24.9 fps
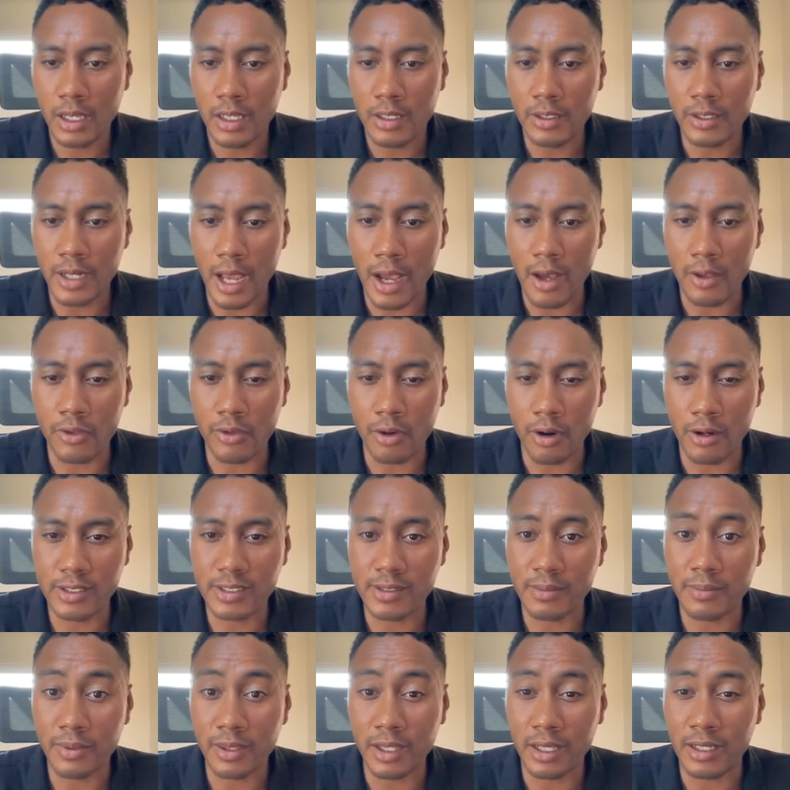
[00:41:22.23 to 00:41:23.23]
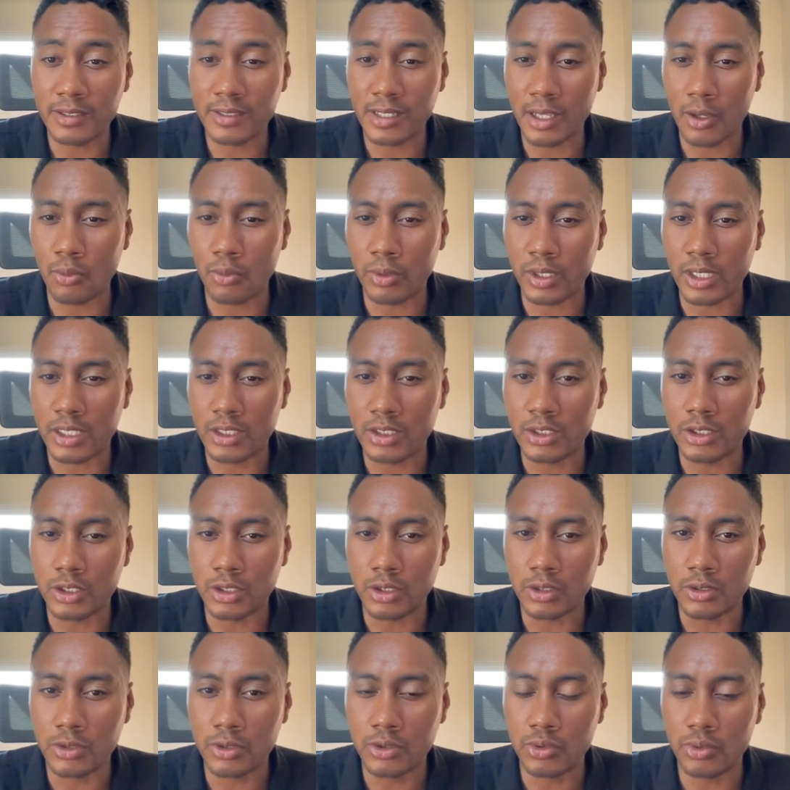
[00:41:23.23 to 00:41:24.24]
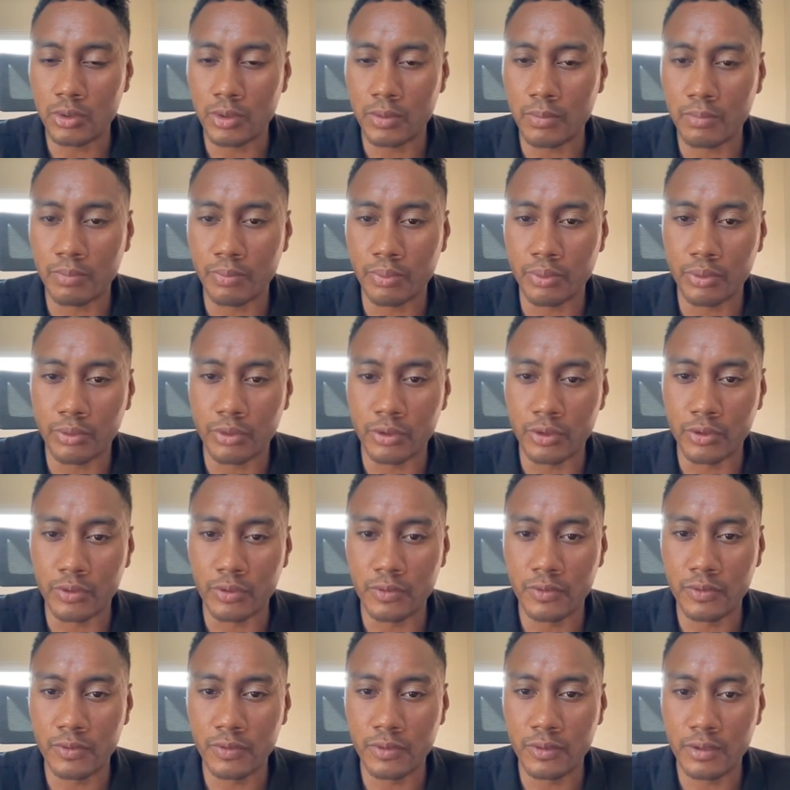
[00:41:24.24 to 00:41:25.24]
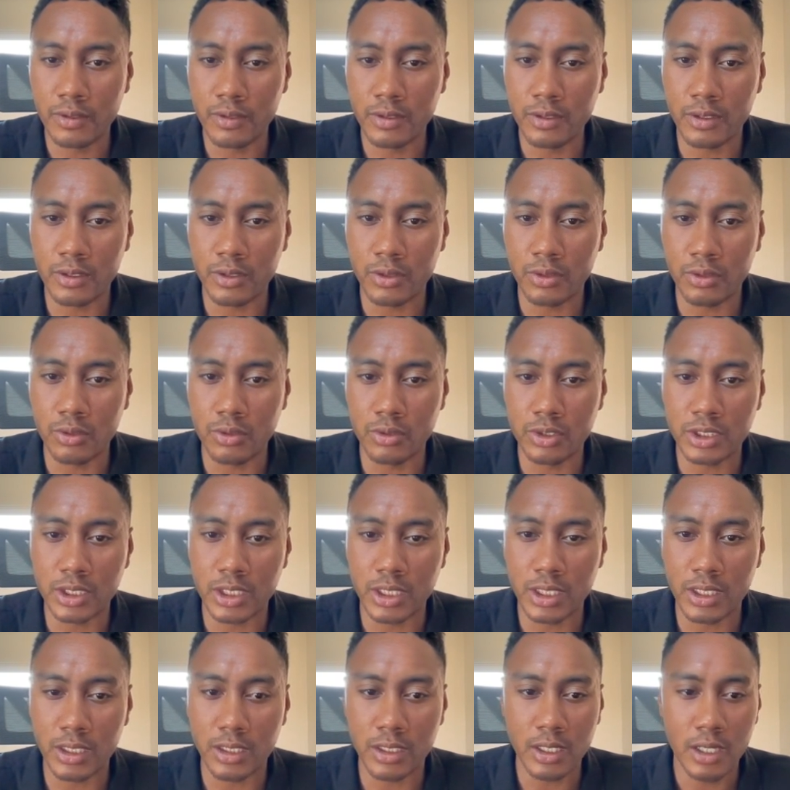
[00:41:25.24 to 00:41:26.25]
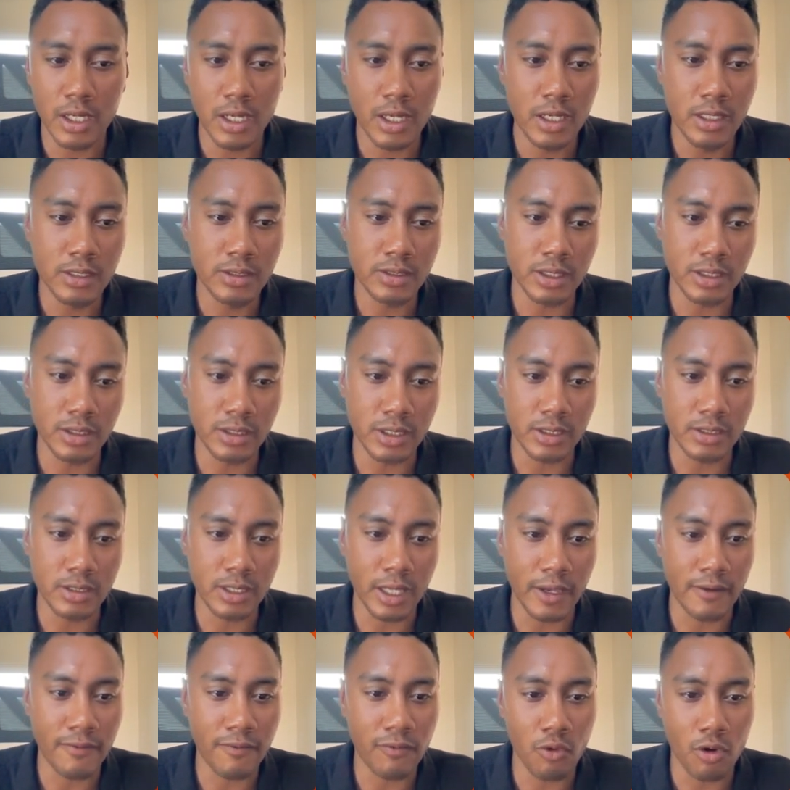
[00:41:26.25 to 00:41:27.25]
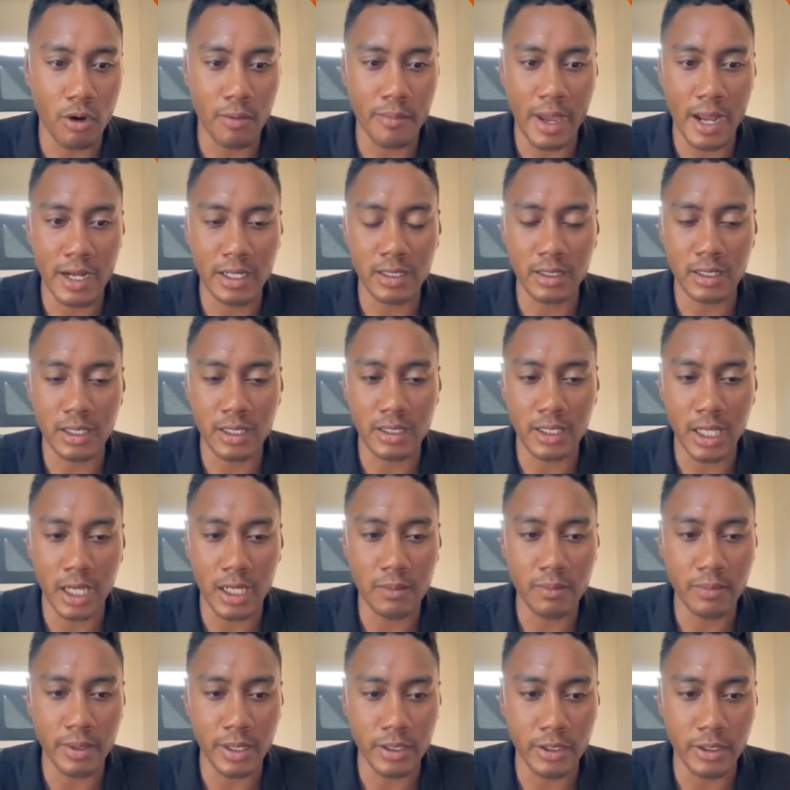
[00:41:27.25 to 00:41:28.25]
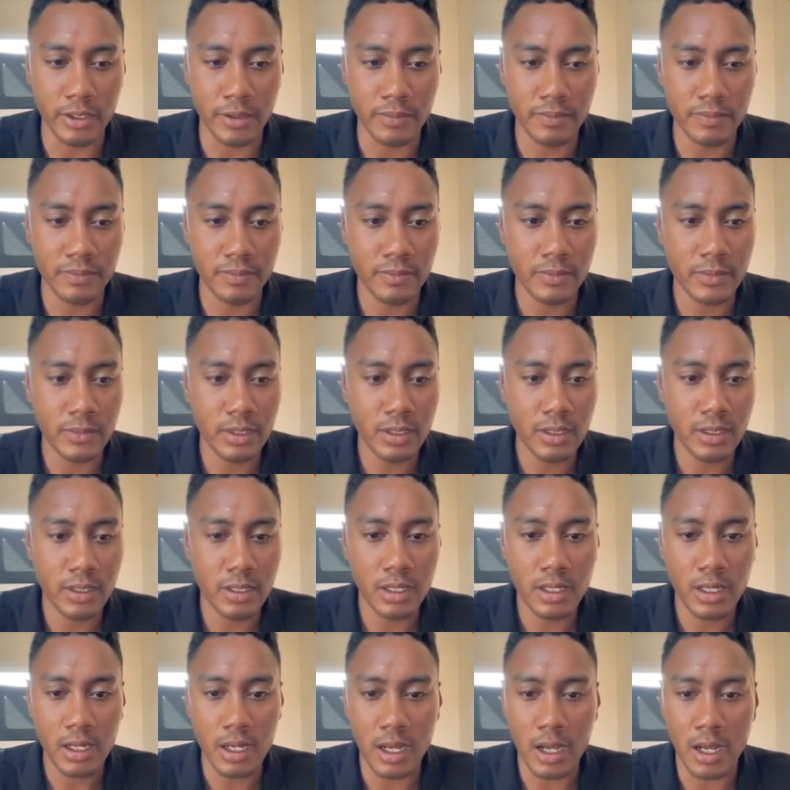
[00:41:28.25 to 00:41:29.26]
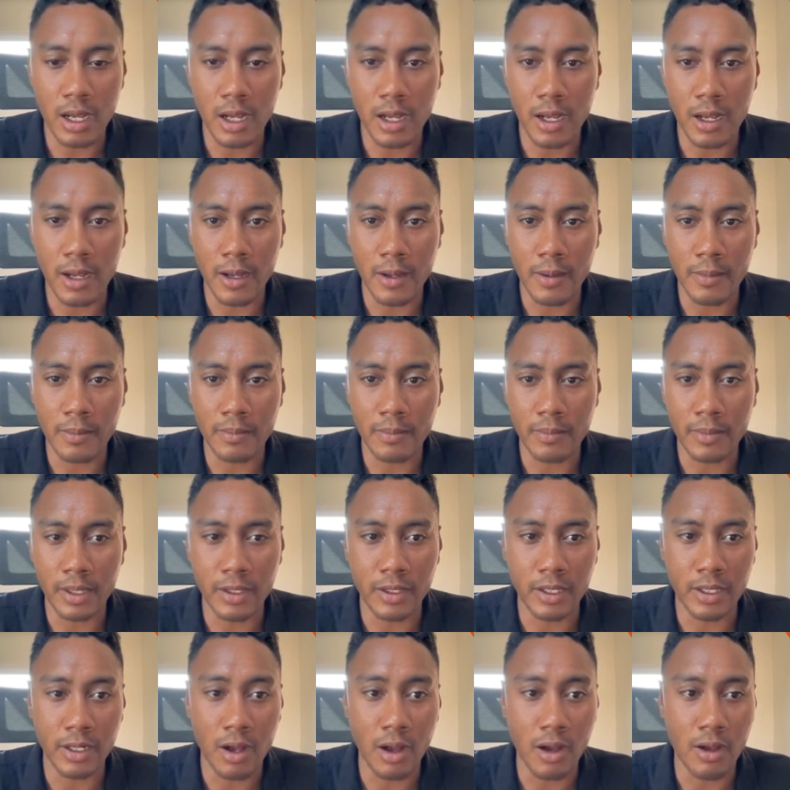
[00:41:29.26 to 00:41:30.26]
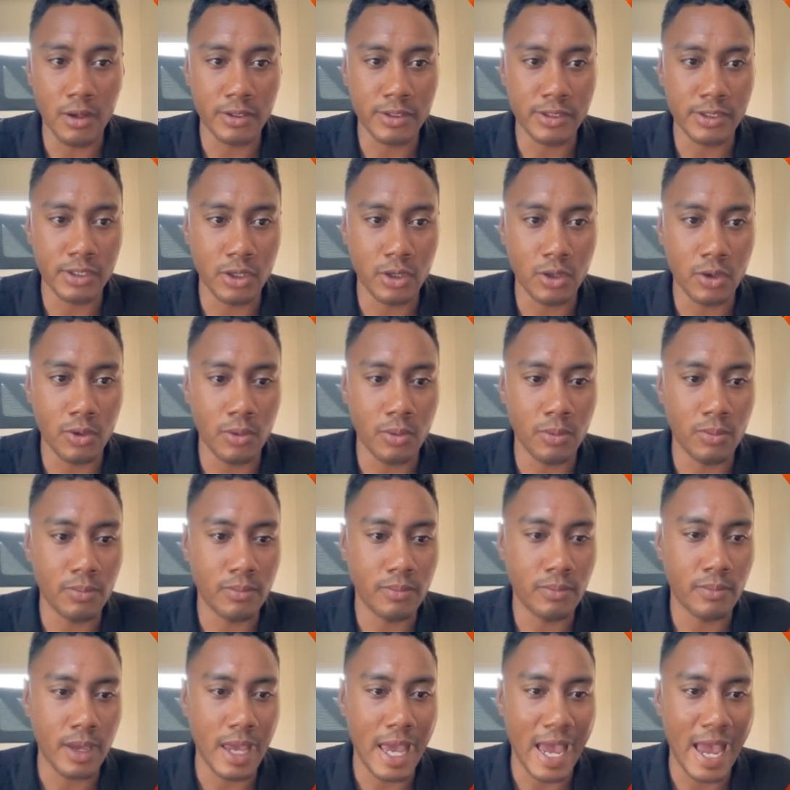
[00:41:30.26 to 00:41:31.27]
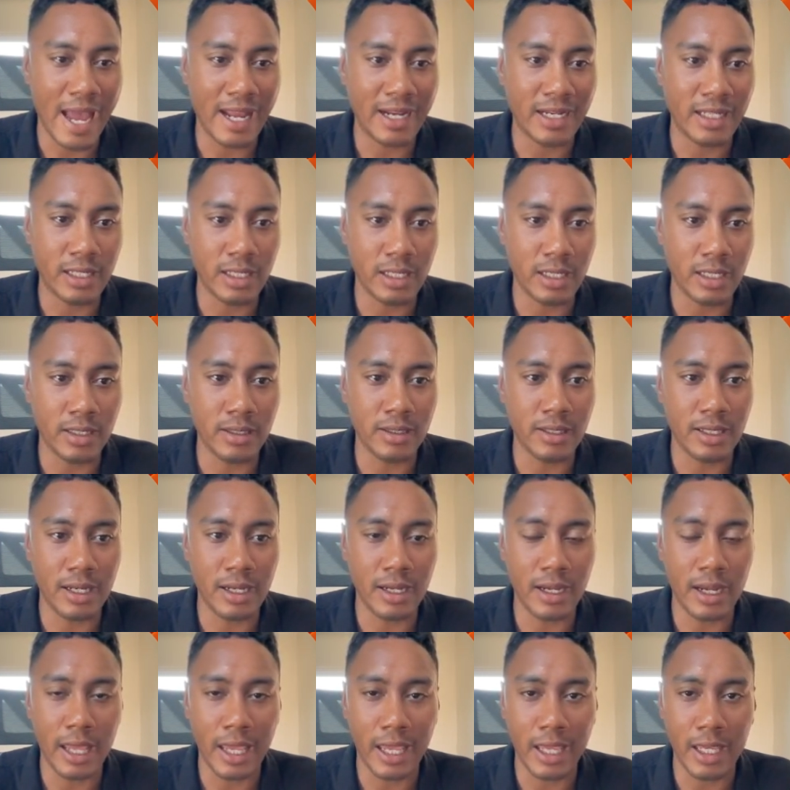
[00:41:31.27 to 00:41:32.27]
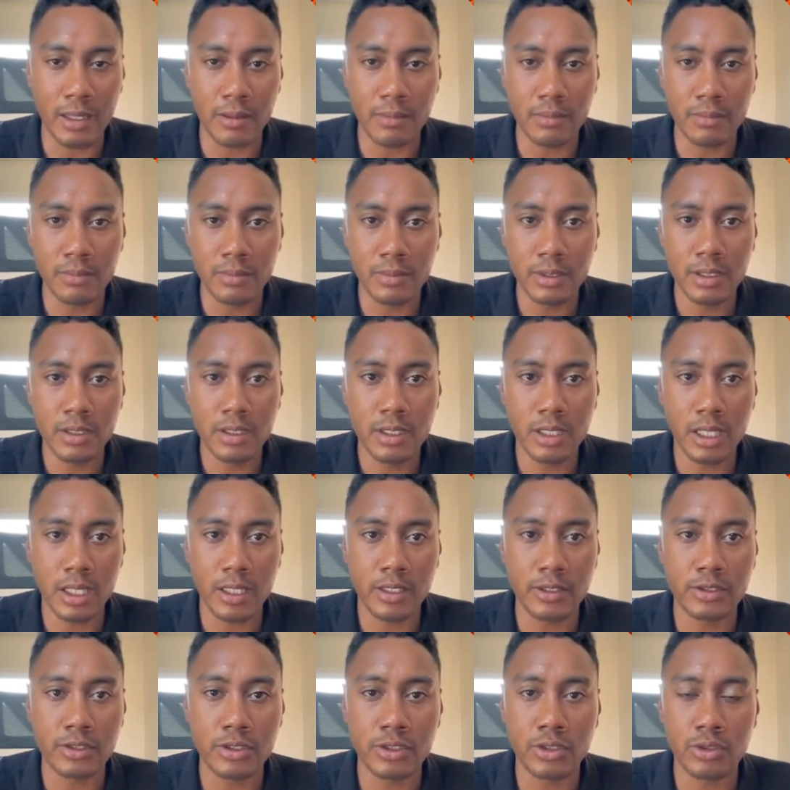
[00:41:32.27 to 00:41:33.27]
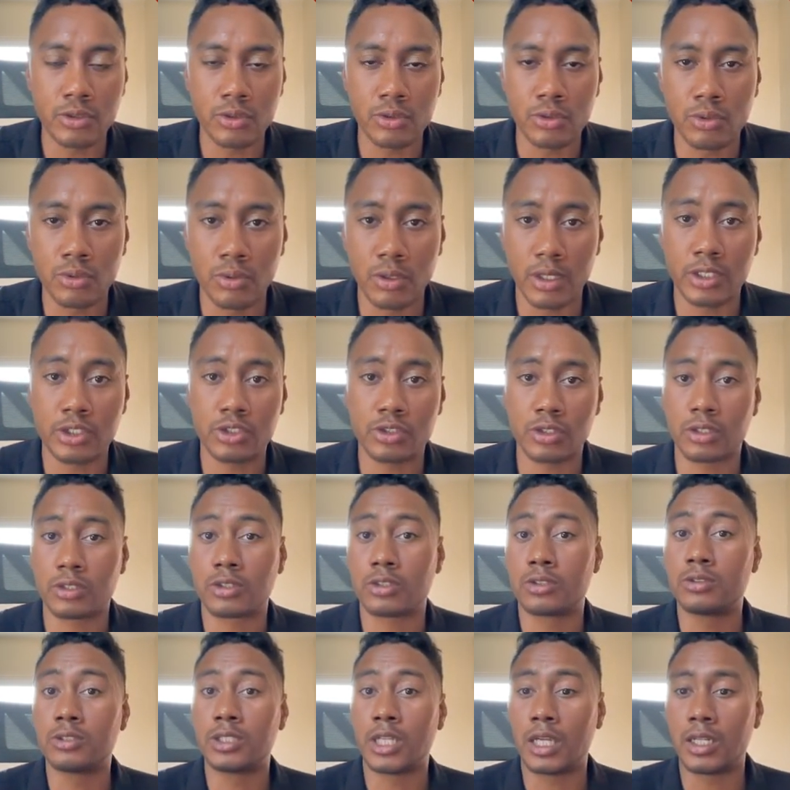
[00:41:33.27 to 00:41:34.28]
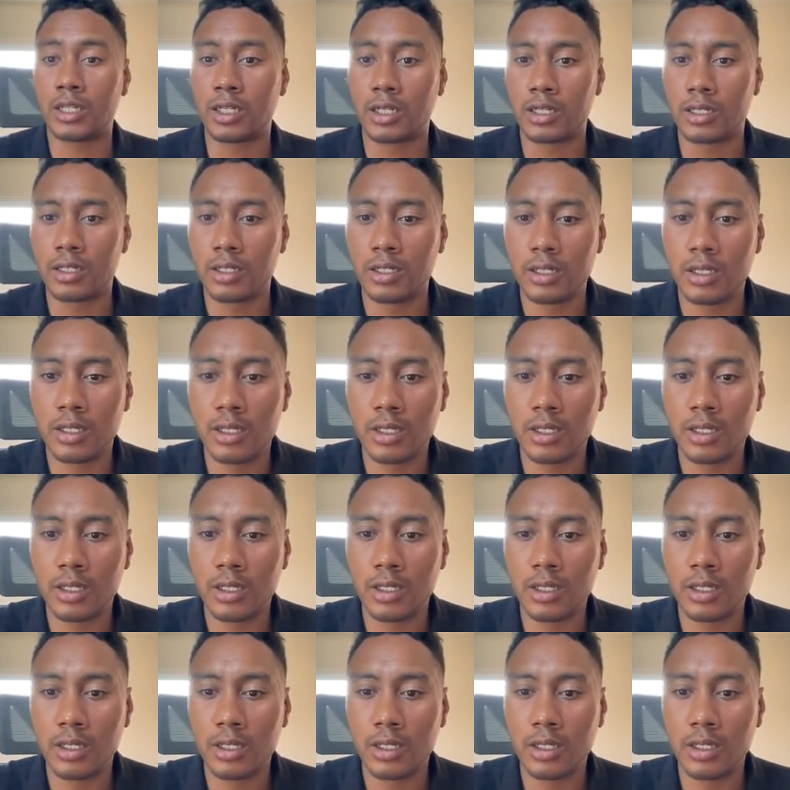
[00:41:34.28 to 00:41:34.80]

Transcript: Now there are some things that we can do to improve the Google Sheet, such as like formatting the date better. And then also adding in the name into a structured data.